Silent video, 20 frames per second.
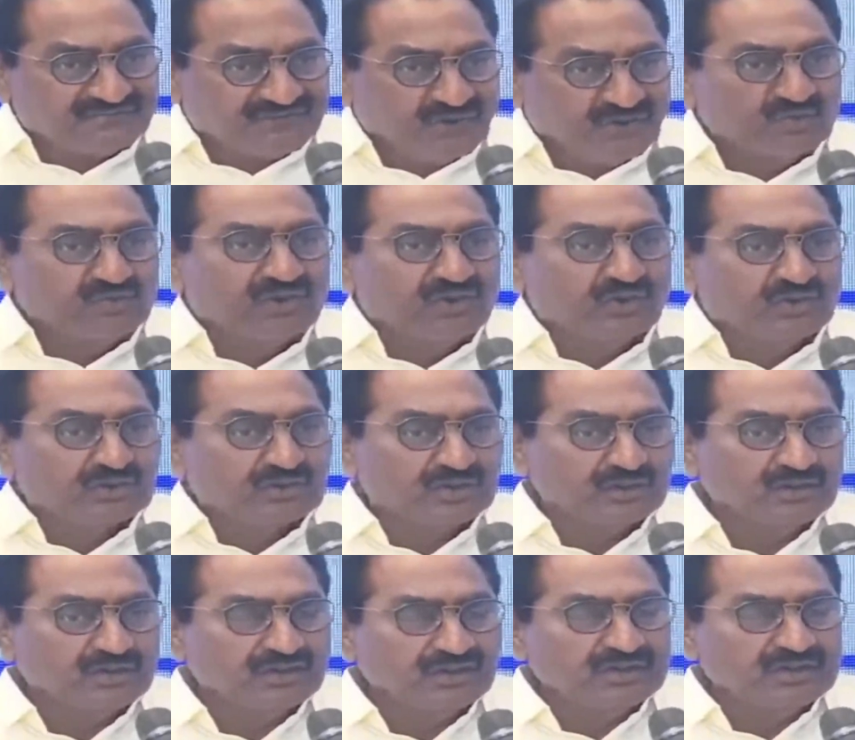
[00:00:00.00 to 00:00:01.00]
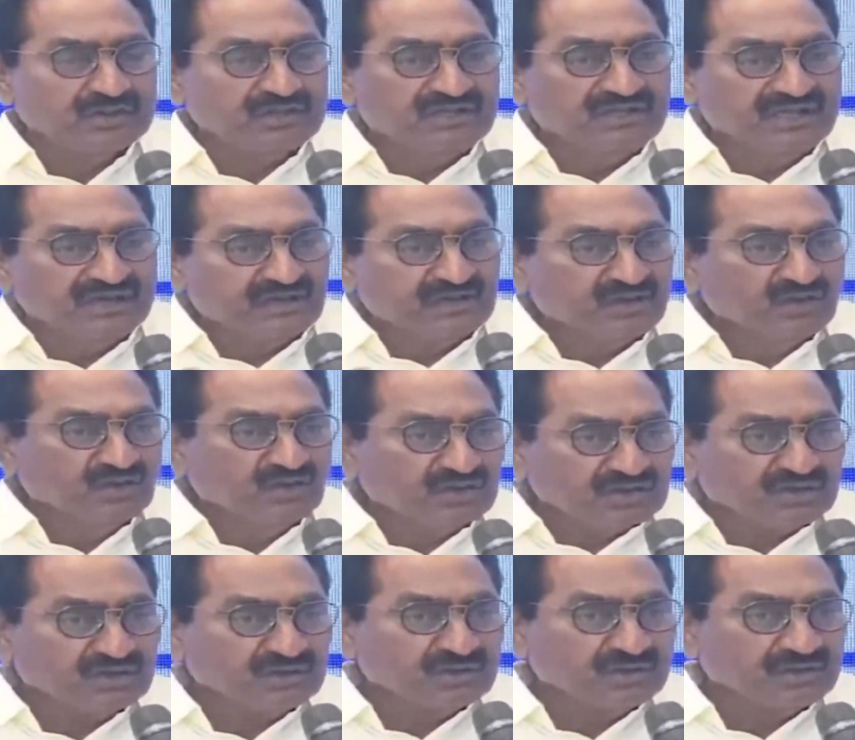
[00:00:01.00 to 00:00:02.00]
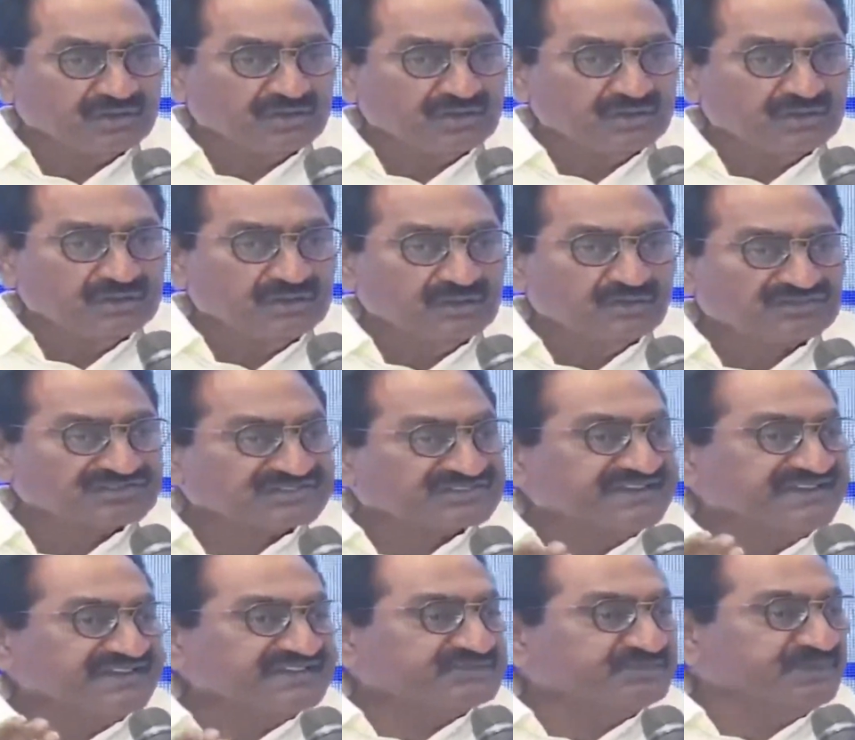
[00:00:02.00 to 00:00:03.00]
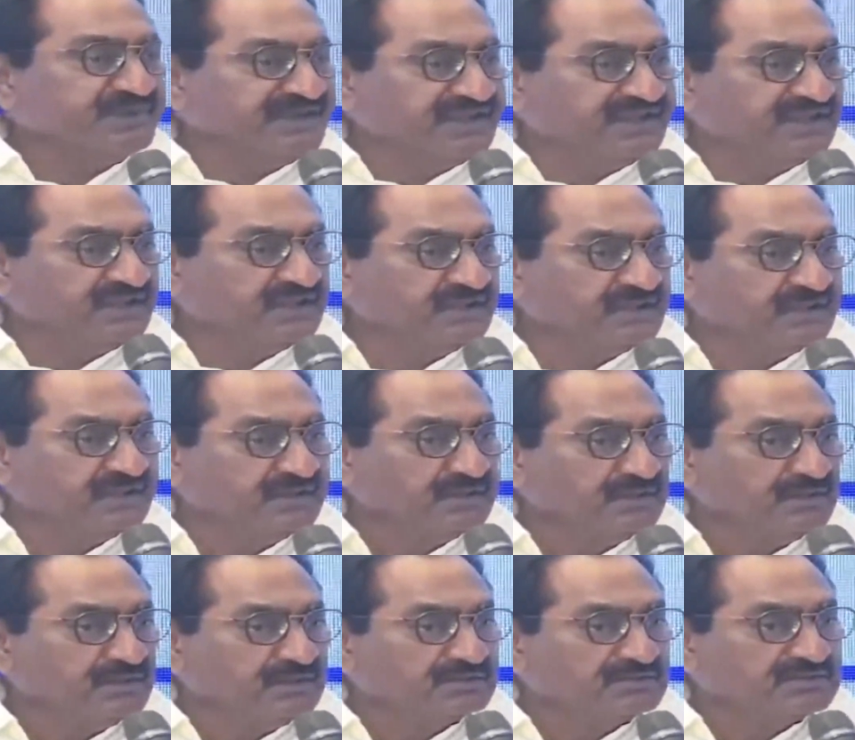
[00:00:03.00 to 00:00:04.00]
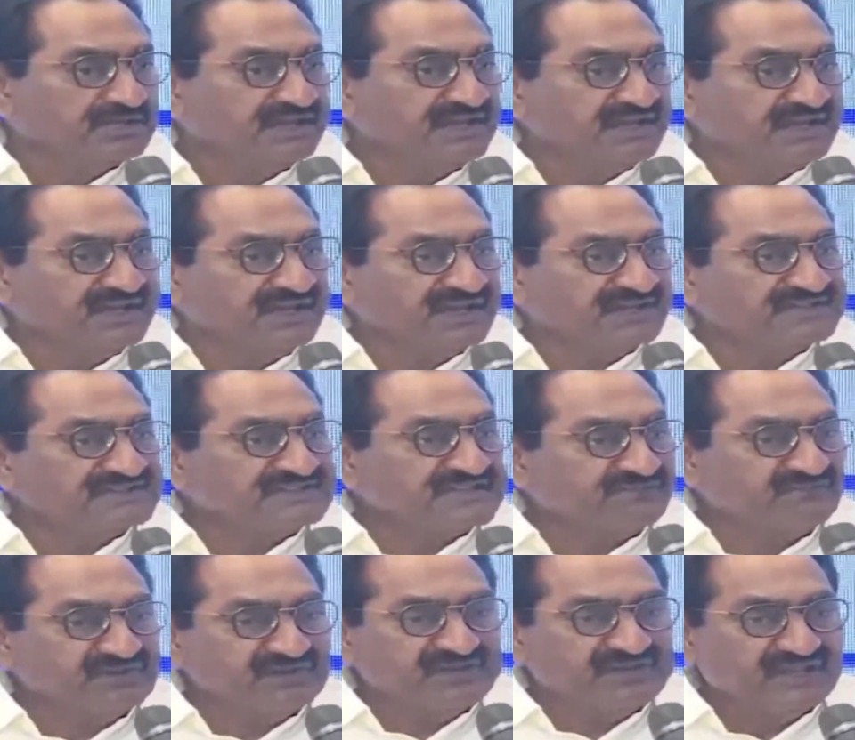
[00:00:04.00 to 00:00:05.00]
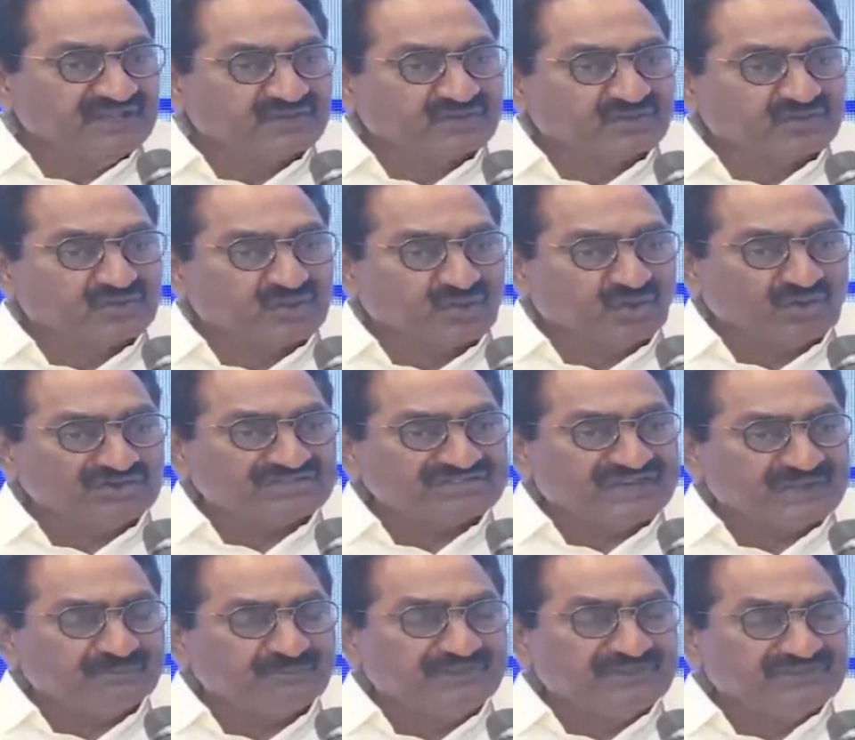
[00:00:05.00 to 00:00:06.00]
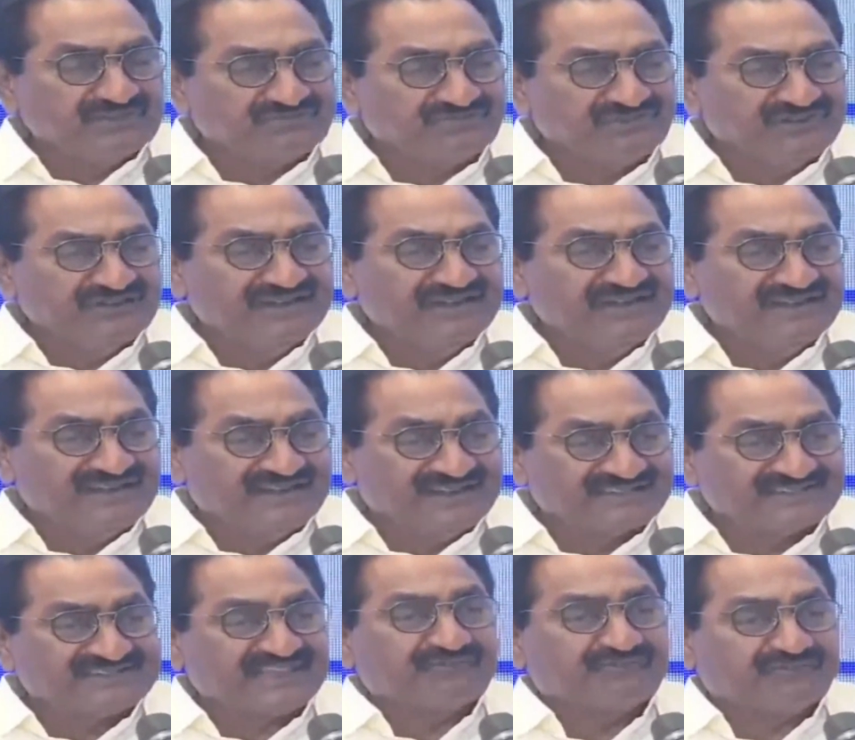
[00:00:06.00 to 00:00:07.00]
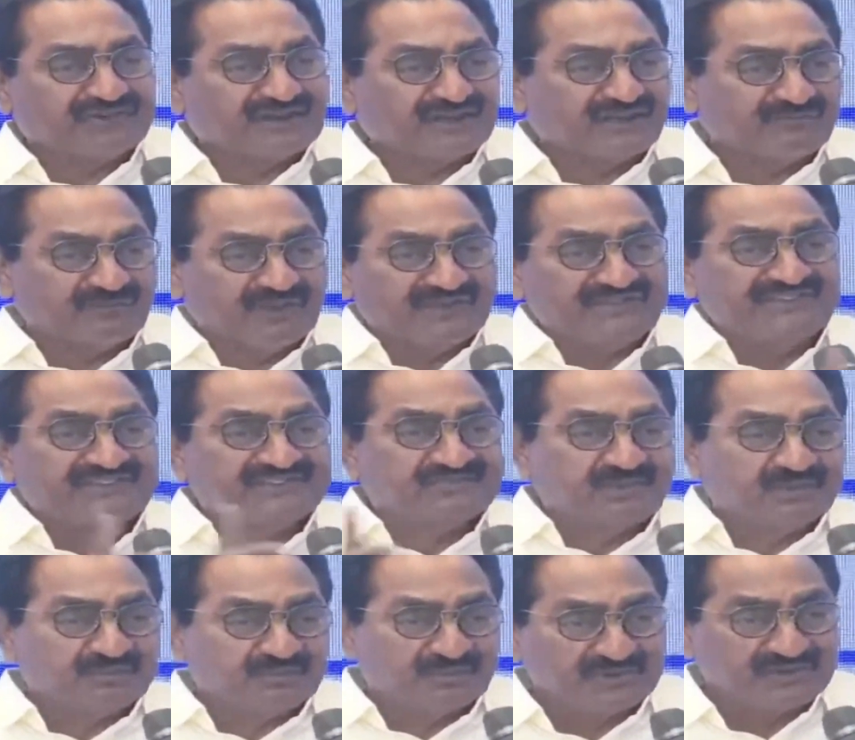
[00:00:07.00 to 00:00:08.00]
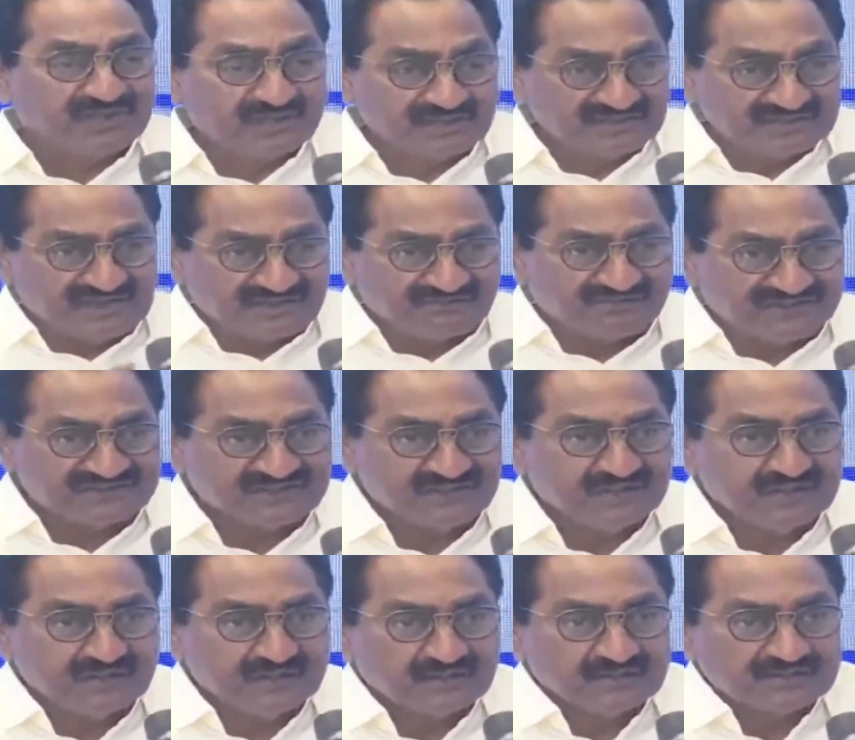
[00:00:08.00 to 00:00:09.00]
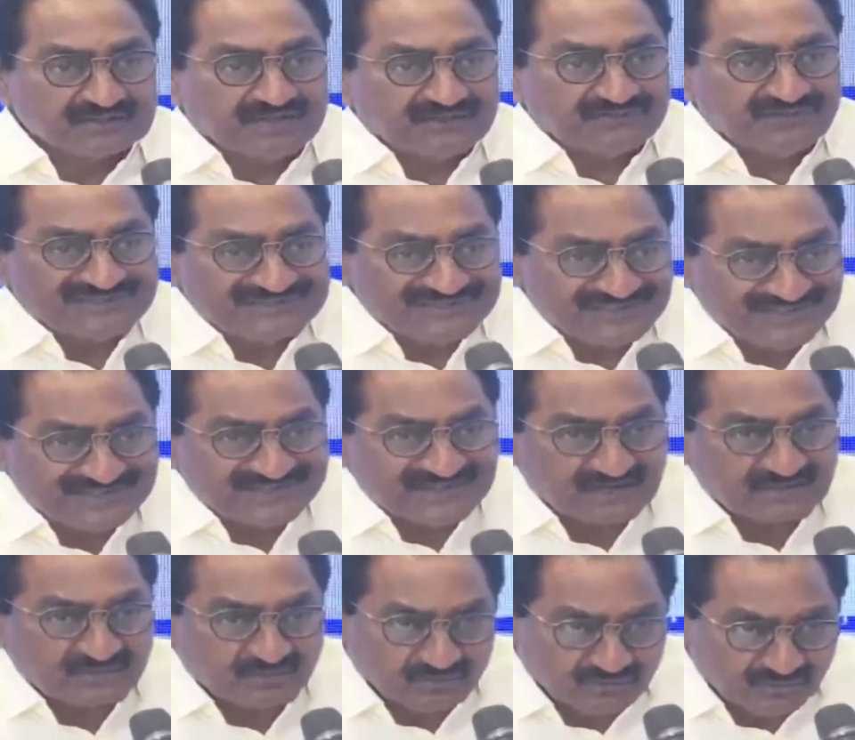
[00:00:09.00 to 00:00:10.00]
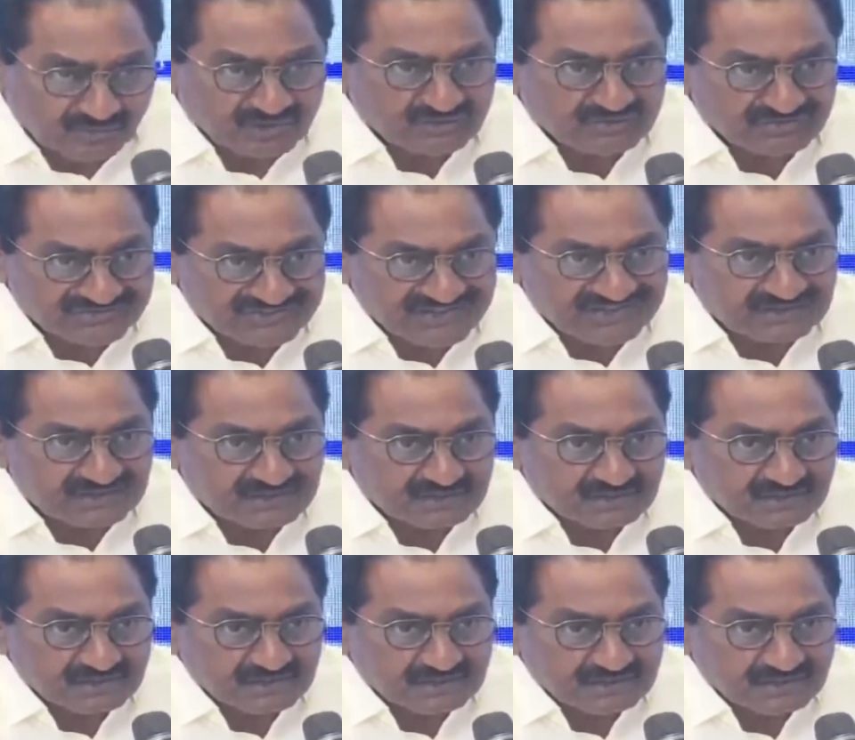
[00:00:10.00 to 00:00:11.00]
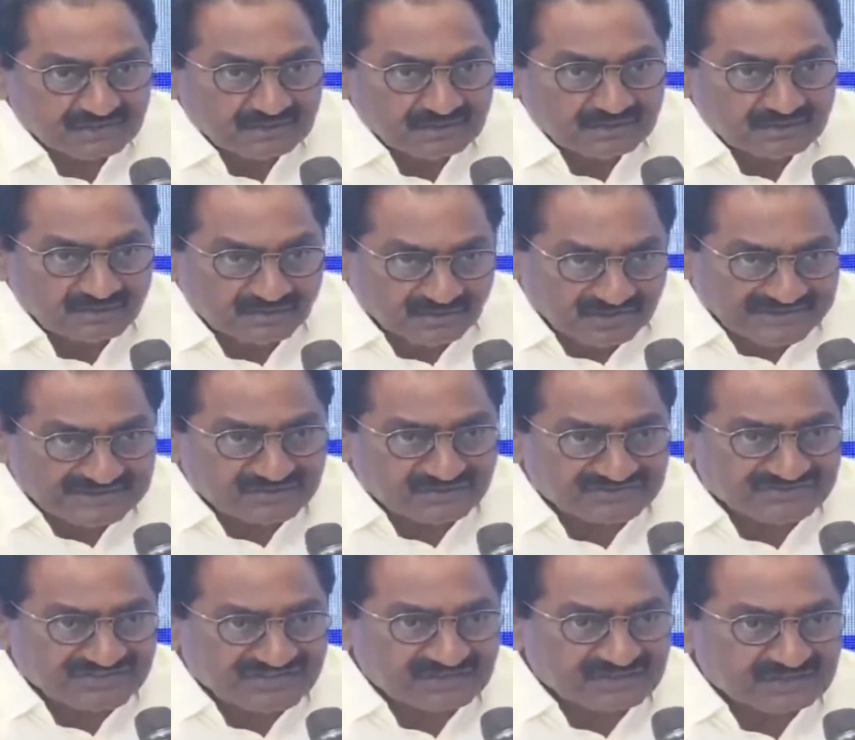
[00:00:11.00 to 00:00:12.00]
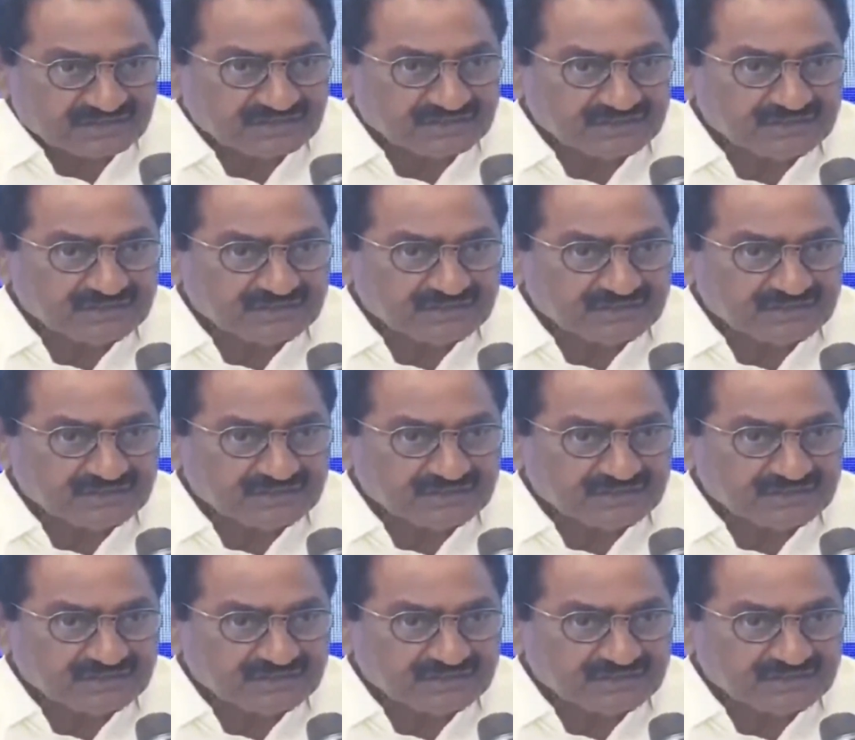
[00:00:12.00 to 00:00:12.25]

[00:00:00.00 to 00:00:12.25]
found out Here, look, your state's money, 370 crores had been swindled and siphoned off by these people. So that was the letter. Would you want to see it? Do you like to see it?